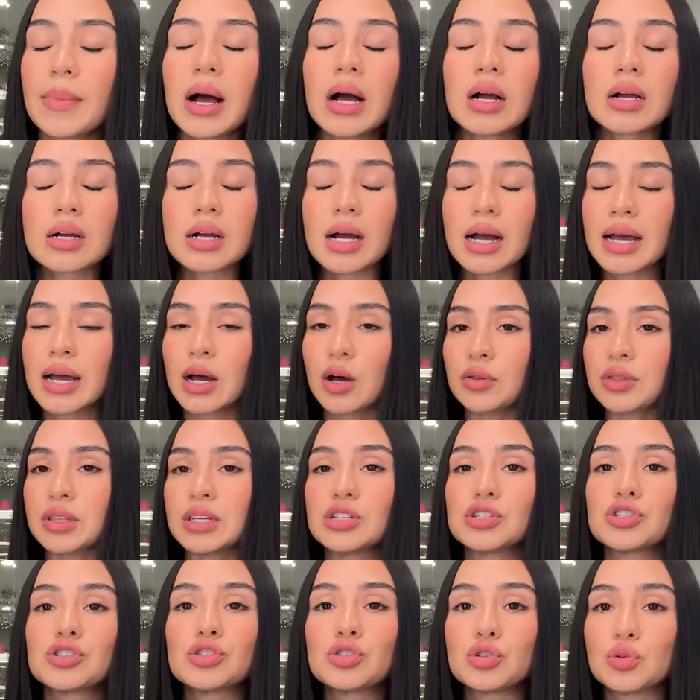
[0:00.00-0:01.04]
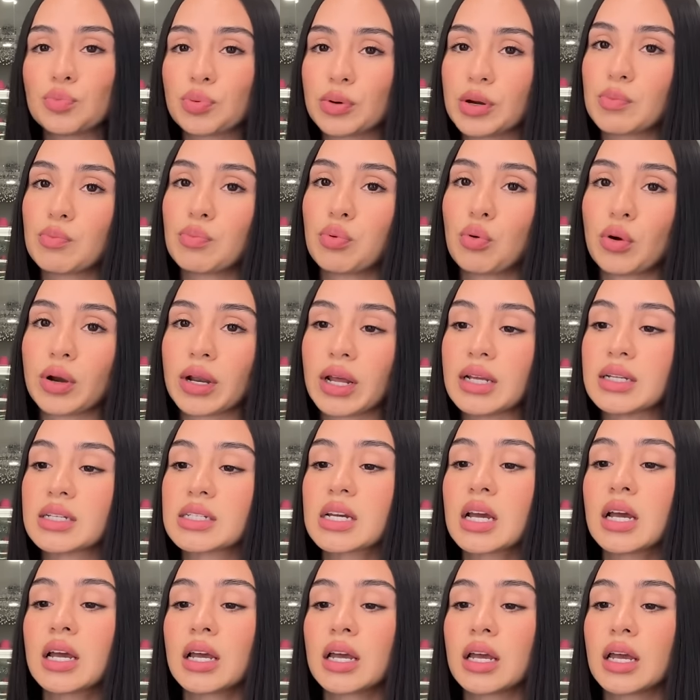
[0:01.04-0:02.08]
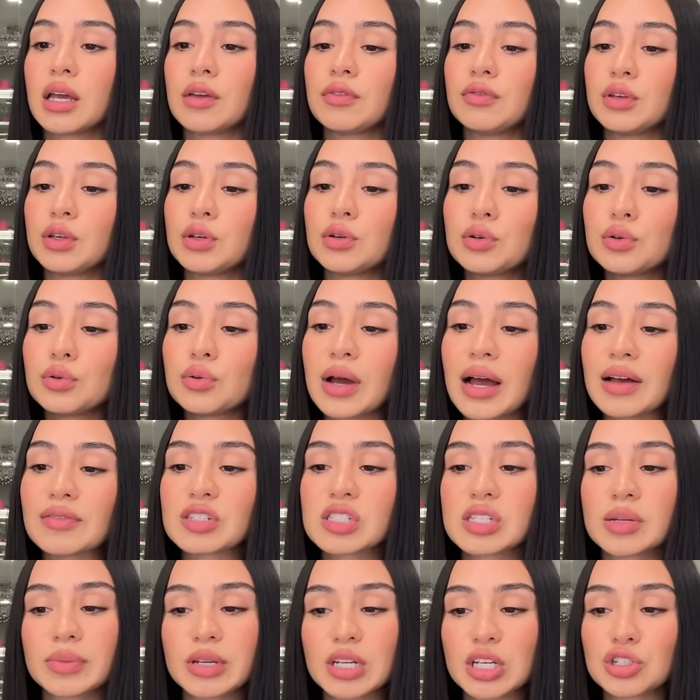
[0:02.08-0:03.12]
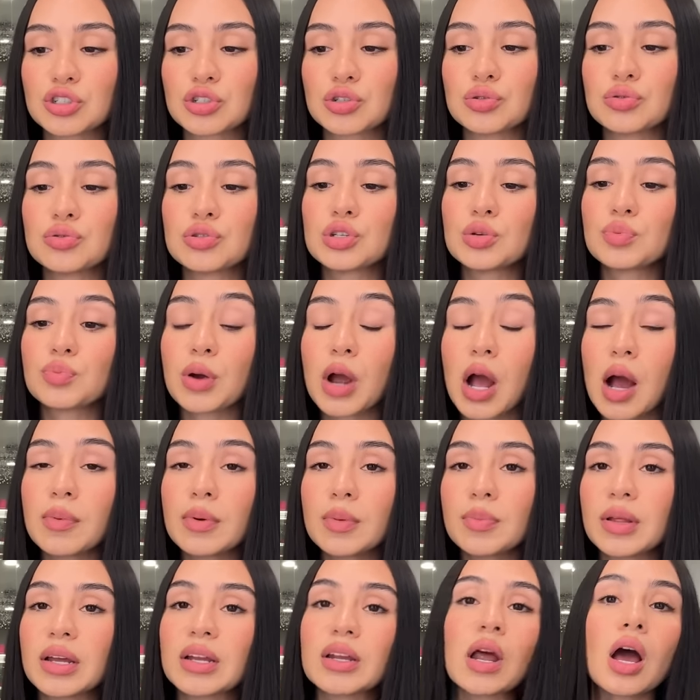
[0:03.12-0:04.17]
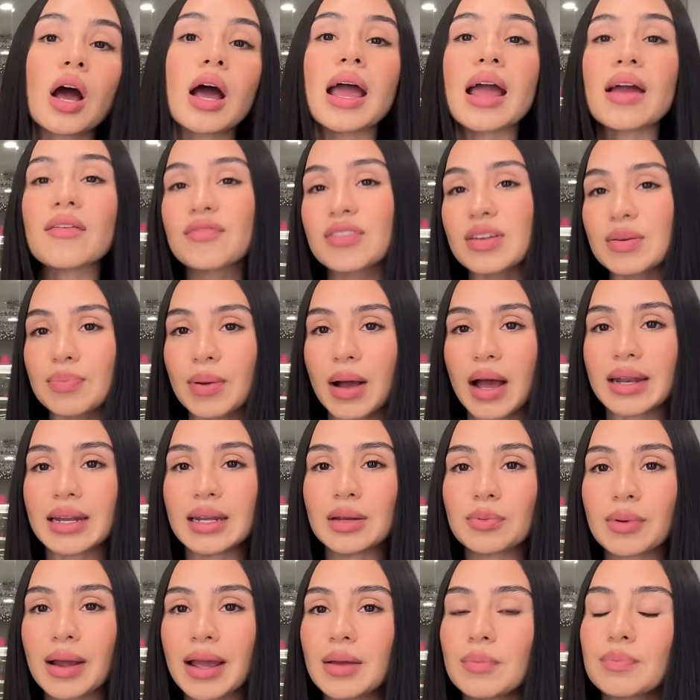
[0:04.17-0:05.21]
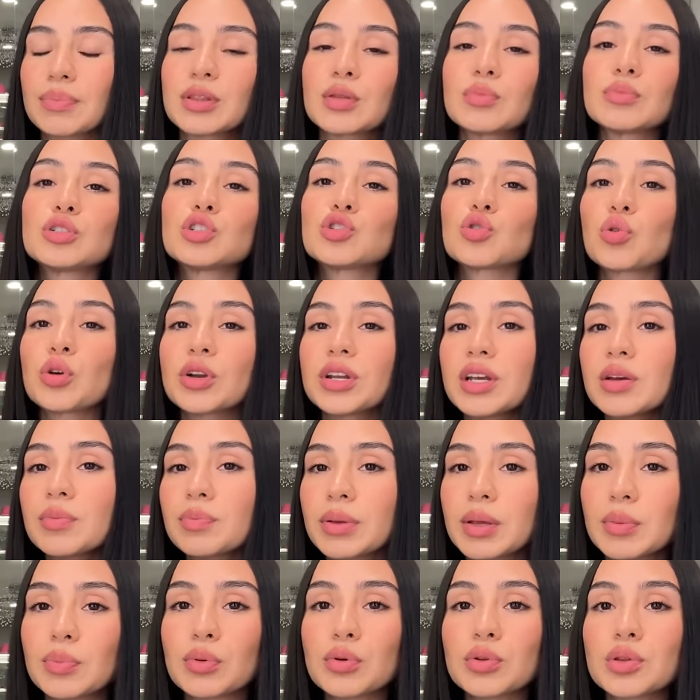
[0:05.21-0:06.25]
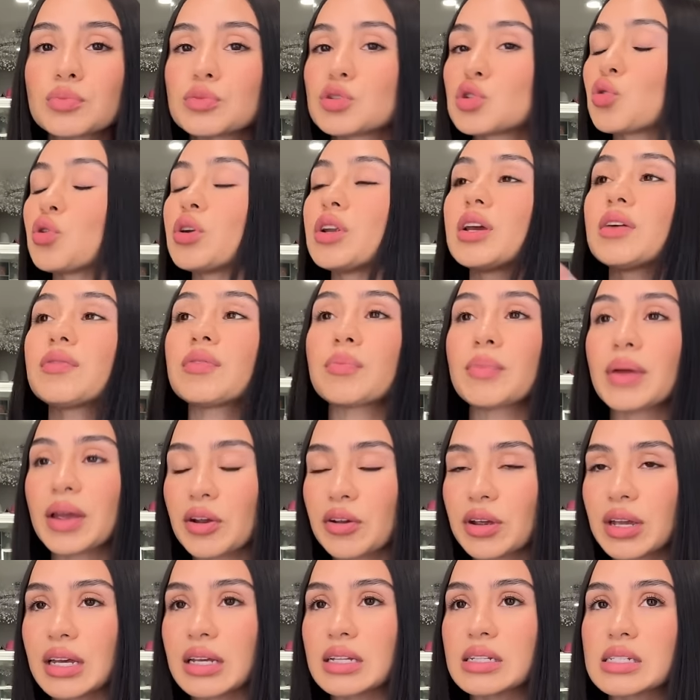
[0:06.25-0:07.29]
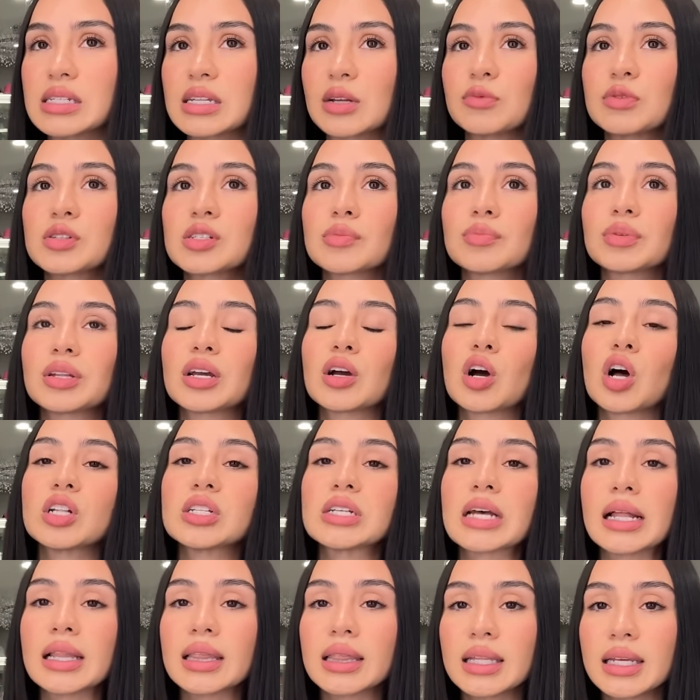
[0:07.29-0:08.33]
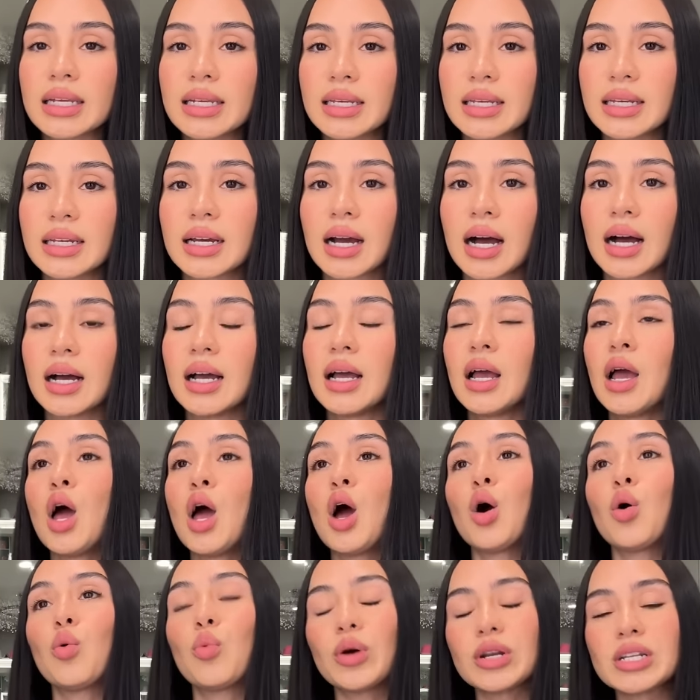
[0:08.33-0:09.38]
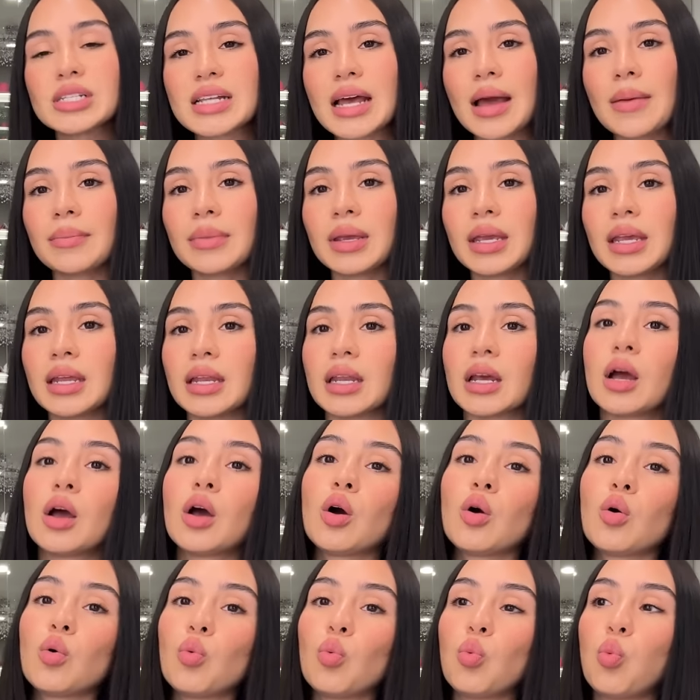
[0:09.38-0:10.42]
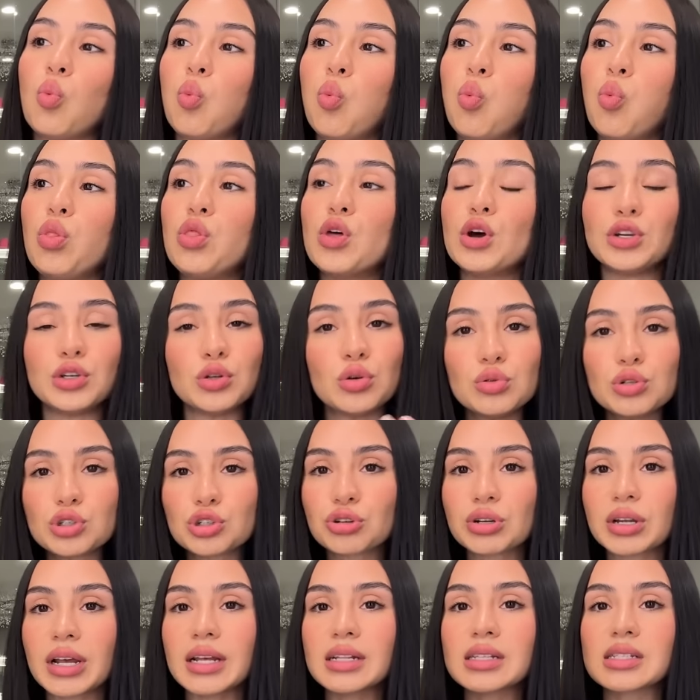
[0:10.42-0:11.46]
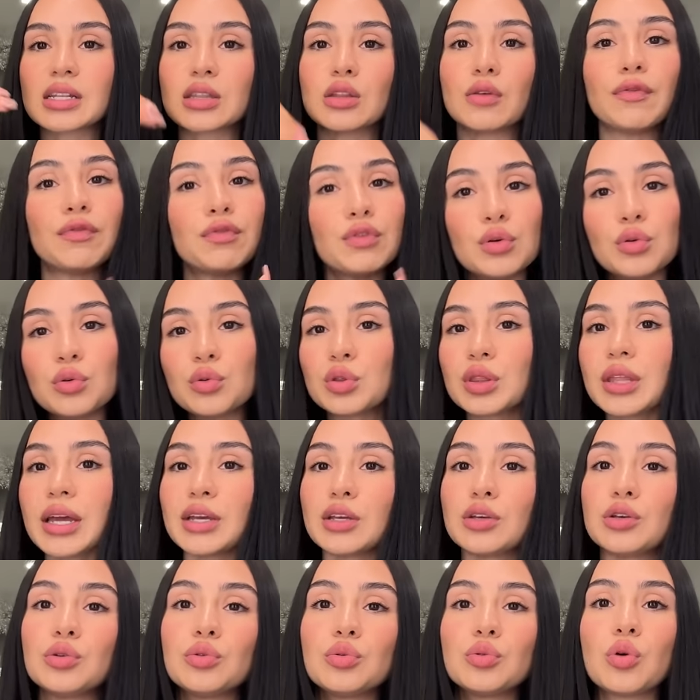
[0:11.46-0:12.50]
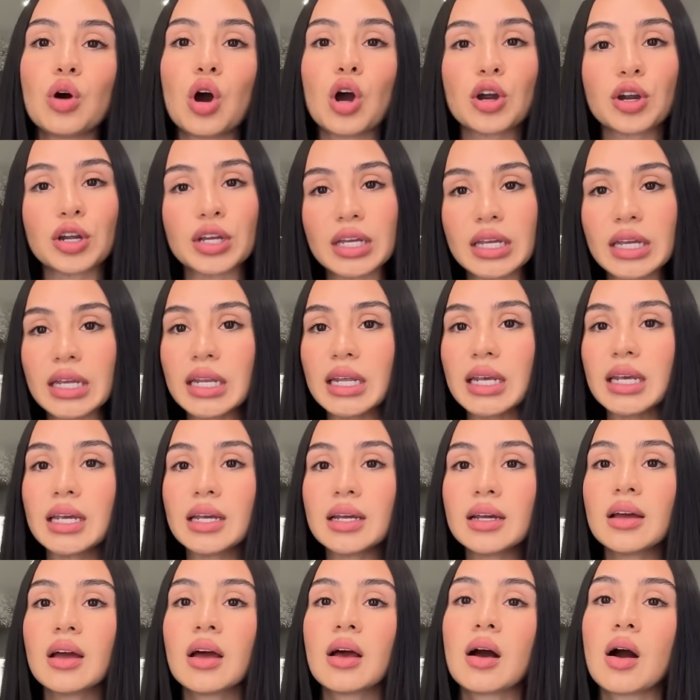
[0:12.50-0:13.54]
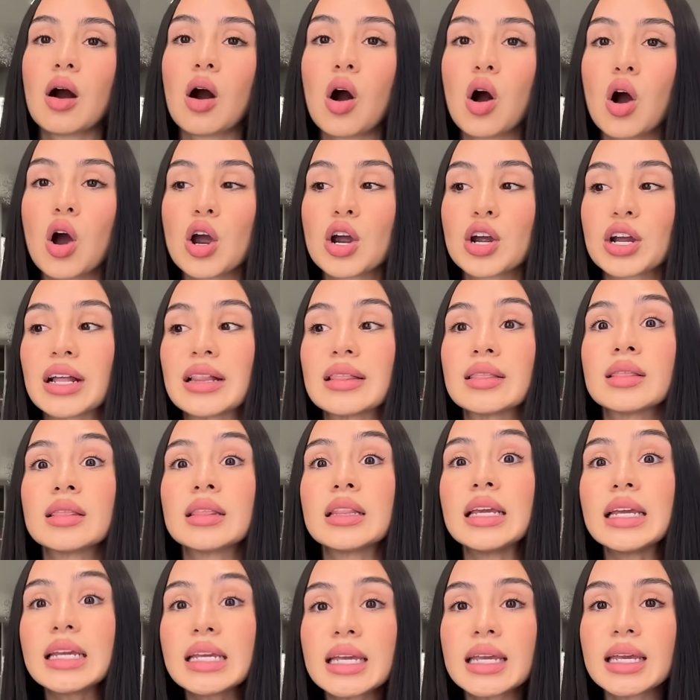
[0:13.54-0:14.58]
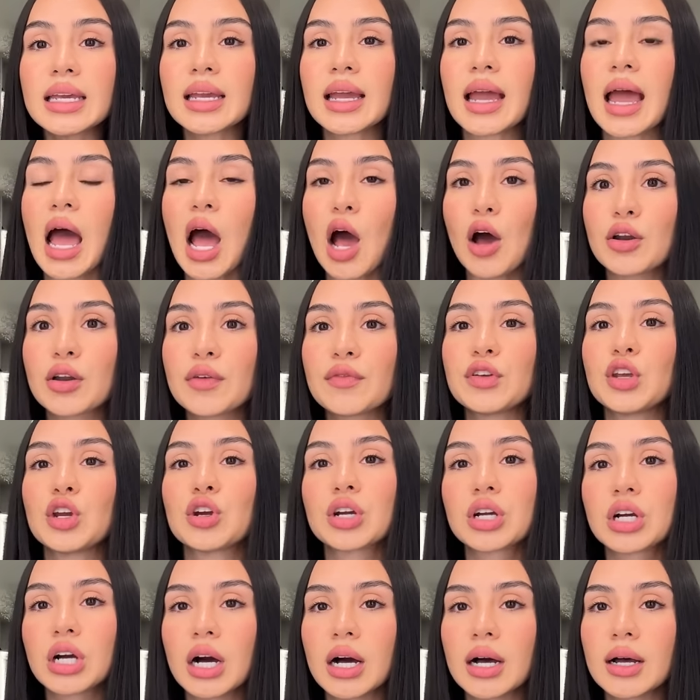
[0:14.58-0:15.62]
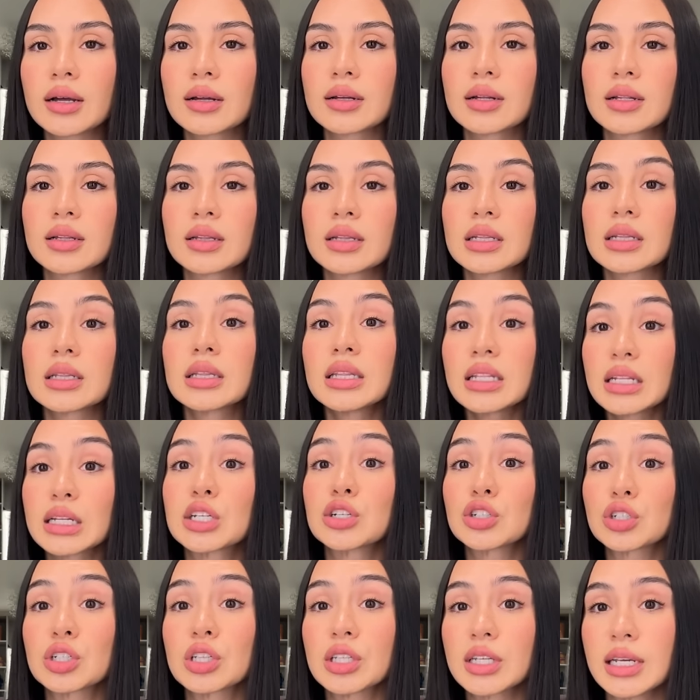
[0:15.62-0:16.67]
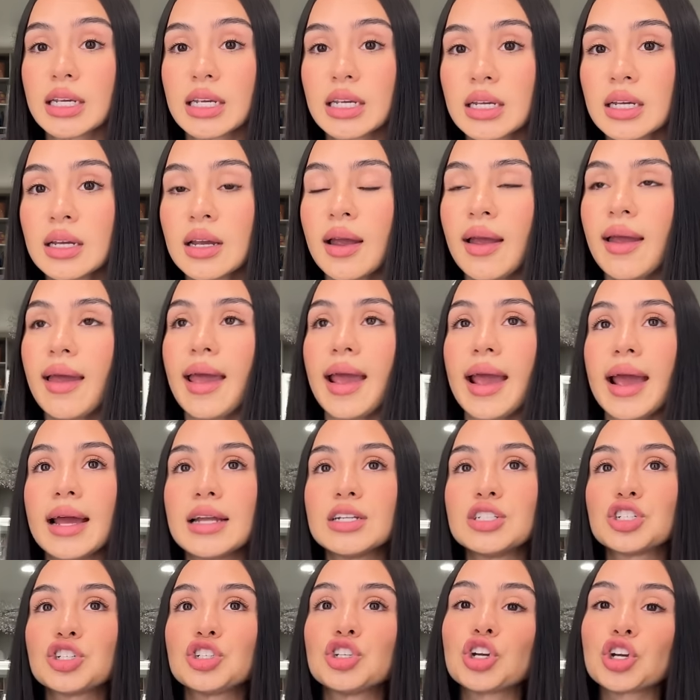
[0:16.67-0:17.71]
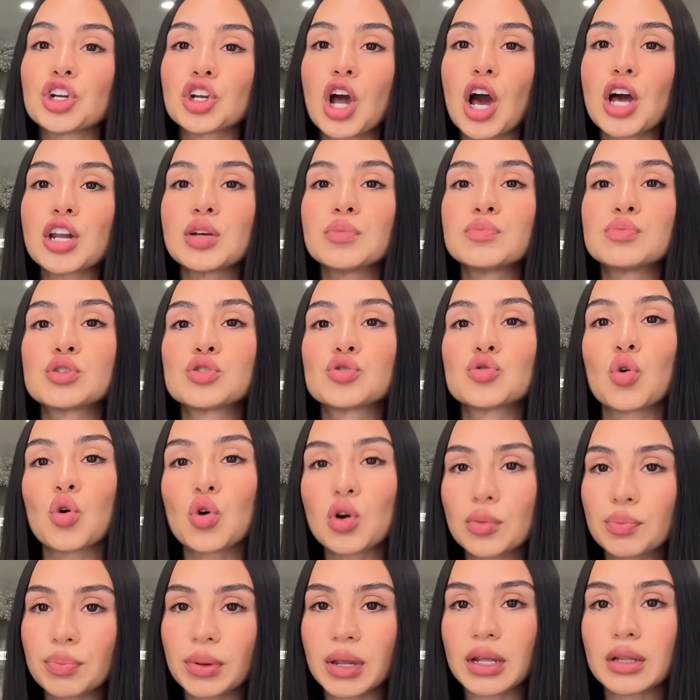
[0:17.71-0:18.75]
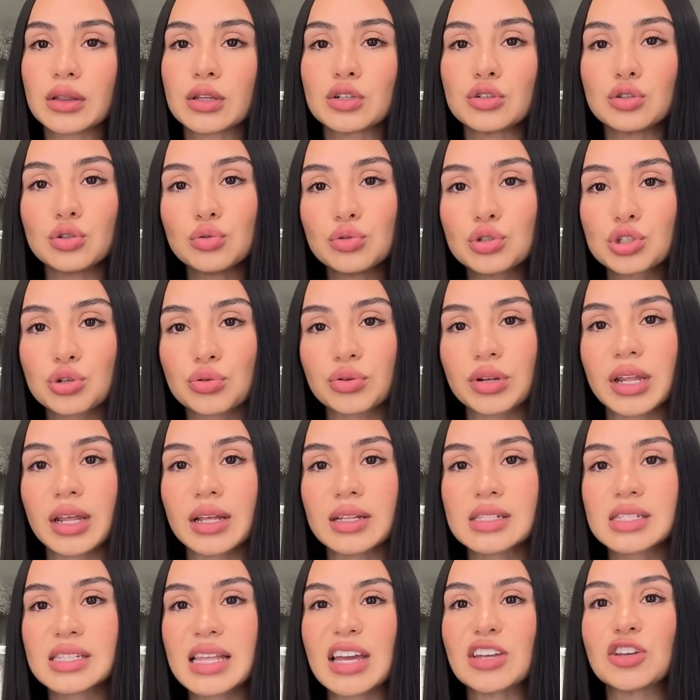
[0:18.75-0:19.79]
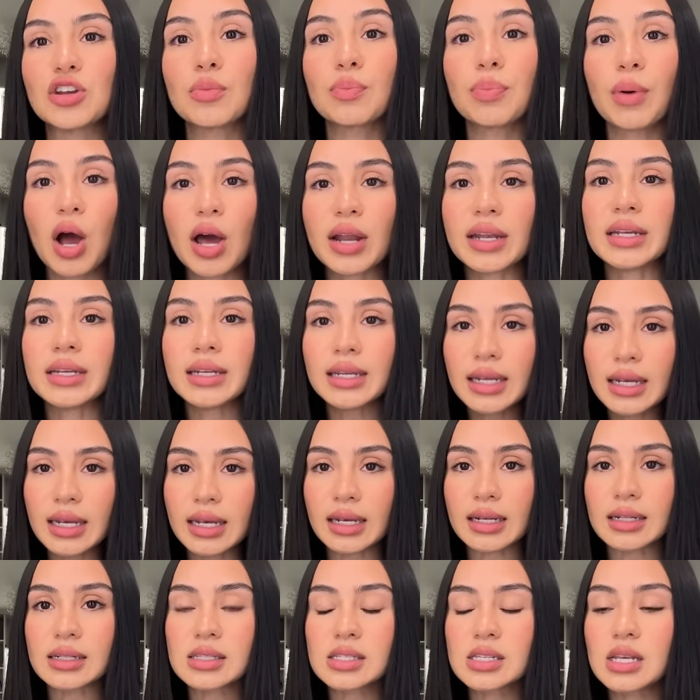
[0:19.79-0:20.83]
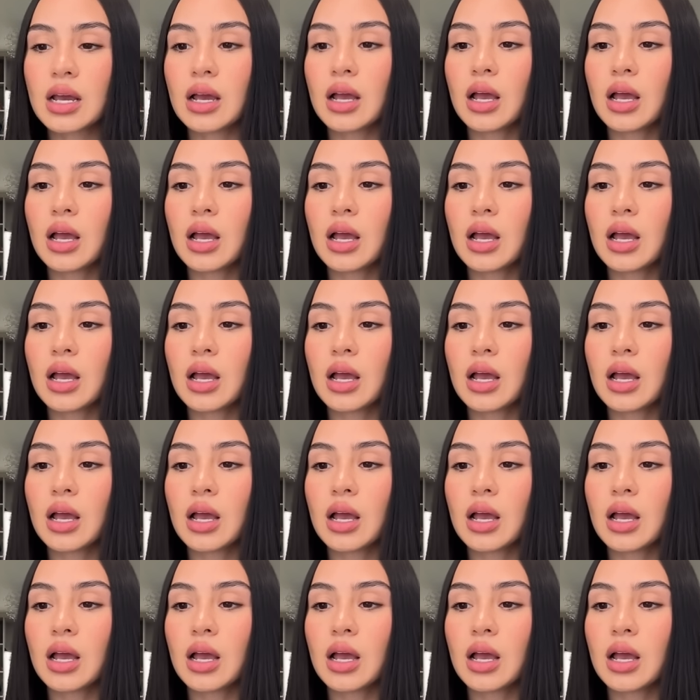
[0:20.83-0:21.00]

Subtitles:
Gut health is super important. If you have stomach issues, you probably, not everybody, right? But the majority of people, the majority of Americans live with something called leaky gut. What does that mean? The nutrients and the food that you are eating are leaking out of your gut, literally. And you're not absorbing the nutrients that your body needs.